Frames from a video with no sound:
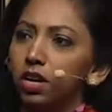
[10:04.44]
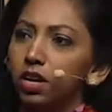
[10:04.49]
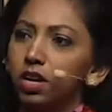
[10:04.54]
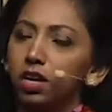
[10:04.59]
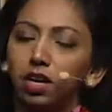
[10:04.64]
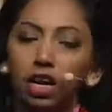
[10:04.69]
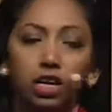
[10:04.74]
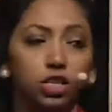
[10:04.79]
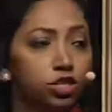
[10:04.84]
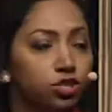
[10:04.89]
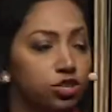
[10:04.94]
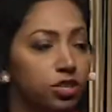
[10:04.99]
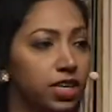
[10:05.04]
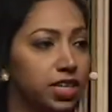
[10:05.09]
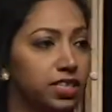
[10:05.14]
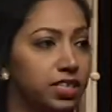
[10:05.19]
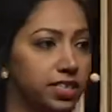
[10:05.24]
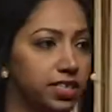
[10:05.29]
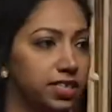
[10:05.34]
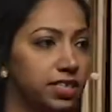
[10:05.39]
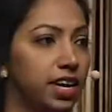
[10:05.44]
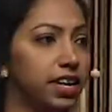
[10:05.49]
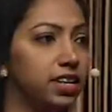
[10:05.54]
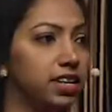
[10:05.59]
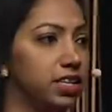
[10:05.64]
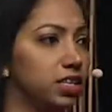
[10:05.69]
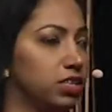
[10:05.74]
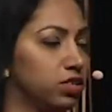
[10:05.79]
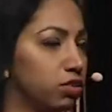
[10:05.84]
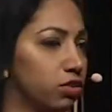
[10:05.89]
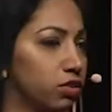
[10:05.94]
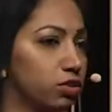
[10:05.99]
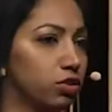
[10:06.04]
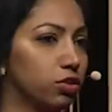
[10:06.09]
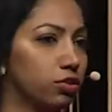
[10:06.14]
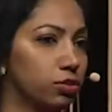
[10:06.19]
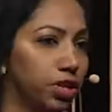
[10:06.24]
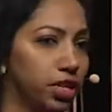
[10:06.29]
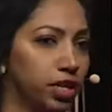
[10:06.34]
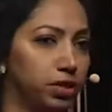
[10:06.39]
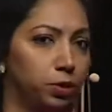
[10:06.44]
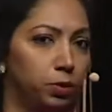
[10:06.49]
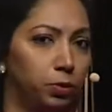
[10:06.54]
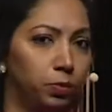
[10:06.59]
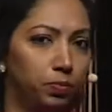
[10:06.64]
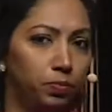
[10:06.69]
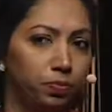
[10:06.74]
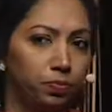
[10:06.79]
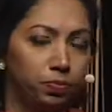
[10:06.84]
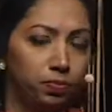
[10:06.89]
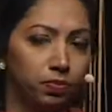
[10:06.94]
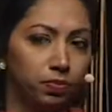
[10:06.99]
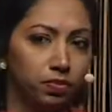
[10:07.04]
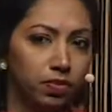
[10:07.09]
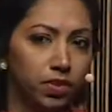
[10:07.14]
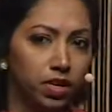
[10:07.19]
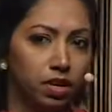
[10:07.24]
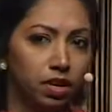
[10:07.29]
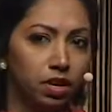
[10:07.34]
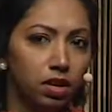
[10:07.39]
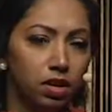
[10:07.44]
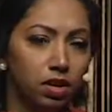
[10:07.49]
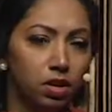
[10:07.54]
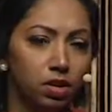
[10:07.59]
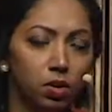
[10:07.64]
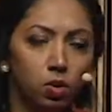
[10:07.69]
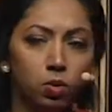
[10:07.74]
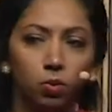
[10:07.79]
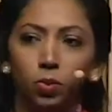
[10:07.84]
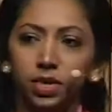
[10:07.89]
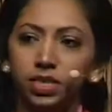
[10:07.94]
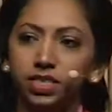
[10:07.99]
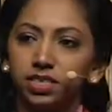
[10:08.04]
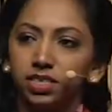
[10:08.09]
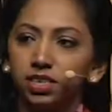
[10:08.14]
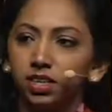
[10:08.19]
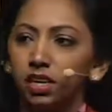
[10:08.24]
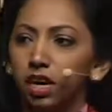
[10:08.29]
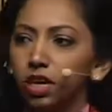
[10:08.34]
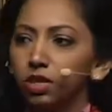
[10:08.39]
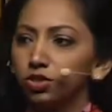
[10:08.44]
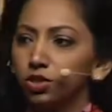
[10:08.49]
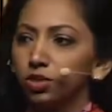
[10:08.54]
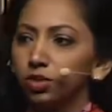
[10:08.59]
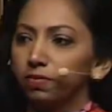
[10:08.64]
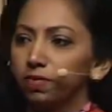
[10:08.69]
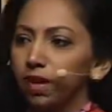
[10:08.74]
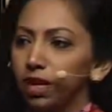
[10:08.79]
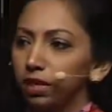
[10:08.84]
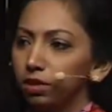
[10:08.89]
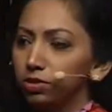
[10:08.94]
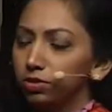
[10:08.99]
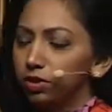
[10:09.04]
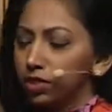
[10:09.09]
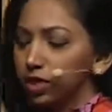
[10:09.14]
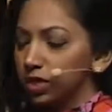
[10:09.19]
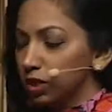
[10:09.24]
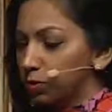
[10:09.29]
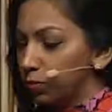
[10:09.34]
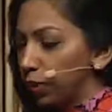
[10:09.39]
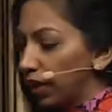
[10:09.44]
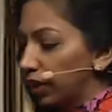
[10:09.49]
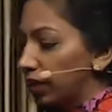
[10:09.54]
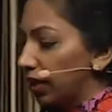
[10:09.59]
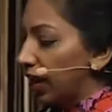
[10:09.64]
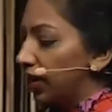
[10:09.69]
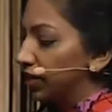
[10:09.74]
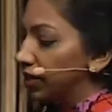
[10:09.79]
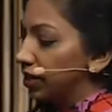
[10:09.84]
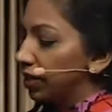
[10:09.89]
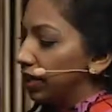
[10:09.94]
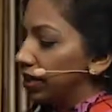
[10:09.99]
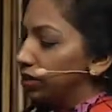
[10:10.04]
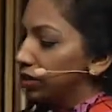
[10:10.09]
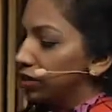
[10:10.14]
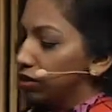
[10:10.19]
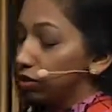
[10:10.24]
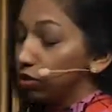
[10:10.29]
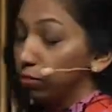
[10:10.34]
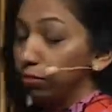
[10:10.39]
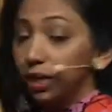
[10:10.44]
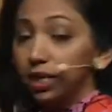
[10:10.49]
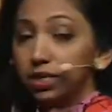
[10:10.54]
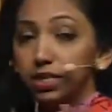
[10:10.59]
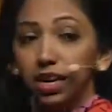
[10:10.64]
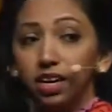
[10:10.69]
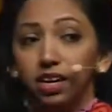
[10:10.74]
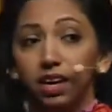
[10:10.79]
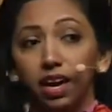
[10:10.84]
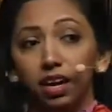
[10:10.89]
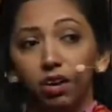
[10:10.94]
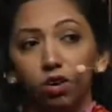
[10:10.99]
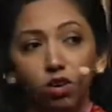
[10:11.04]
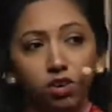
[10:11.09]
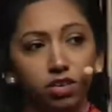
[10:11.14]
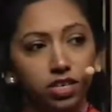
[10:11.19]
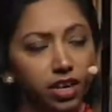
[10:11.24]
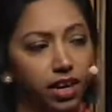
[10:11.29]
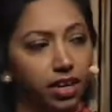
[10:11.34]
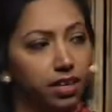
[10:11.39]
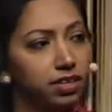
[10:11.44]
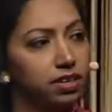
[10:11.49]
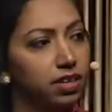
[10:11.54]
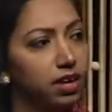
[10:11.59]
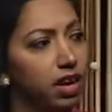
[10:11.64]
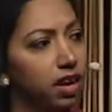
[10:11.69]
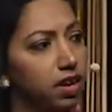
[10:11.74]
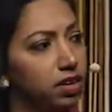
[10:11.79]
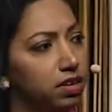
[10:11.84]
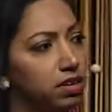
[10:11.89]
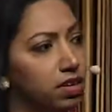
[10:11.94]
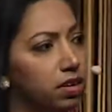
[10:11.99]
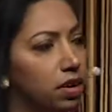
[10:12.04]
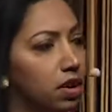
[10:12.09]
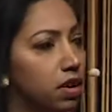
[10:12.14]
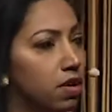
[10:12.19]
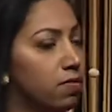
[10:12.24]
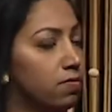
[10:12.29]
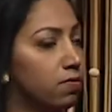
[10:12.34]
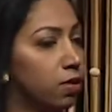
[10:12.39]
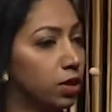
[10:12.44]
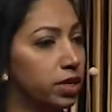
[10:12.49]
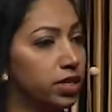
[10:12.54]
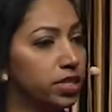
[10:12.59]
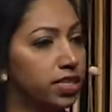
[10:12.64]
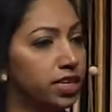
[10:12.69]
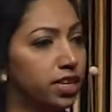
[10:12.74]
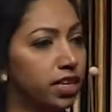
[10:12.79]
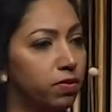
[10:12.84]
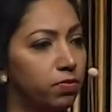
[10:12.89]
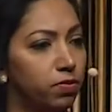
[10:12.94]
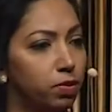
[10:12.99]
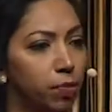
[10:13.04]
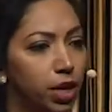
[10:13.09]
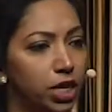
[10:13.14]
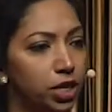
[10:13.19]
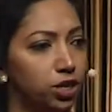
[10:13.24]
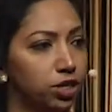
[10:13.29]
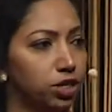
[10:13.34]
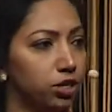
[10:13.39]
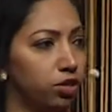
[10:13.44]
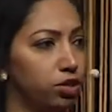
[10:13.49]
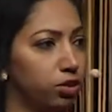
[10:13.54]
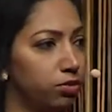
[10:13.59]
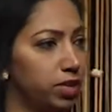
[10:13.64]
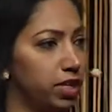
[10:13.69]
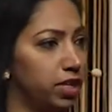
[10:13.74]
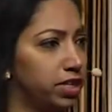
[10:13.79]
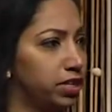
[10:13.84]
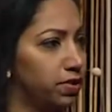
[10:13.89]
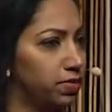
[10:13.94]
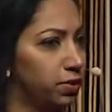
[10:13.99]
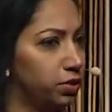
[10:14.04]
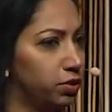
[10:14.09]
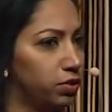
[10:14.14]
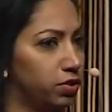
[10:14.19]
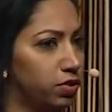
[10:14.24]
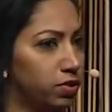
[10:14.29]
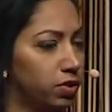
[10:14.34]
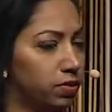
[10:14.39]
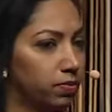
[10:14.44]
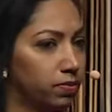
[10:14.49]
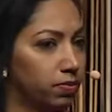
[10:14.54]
Cultural understanding is also critical. Western cultural values expect candidates to maintain eye contact and volunteer information during interviews.